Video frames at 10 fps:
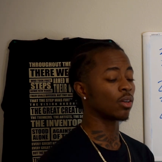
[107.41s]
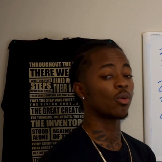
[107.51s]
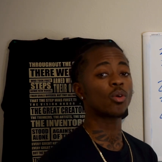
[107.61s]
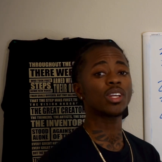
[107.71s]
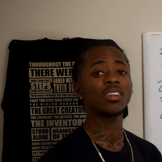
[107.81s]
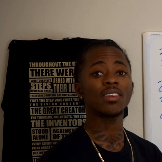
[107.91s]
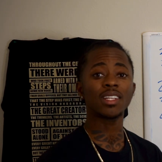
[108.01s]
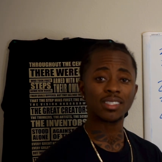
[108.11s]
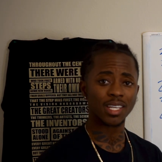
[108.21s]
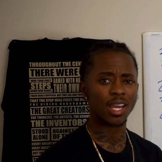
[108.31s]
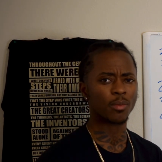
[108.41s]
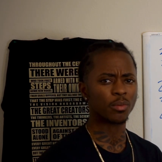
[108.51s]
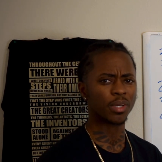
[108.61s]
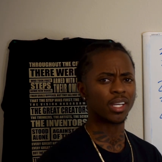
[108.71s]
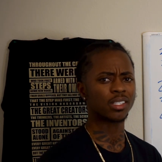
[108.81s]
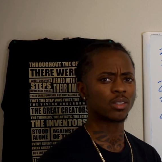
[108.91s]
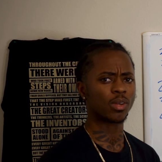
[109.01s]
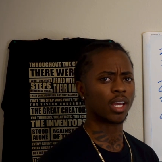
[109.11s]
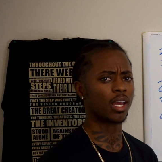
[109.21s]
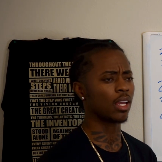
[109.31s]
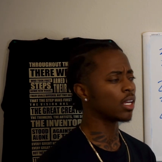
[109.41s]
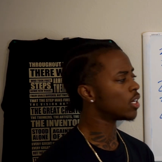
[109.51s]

or even a scammer page, okay?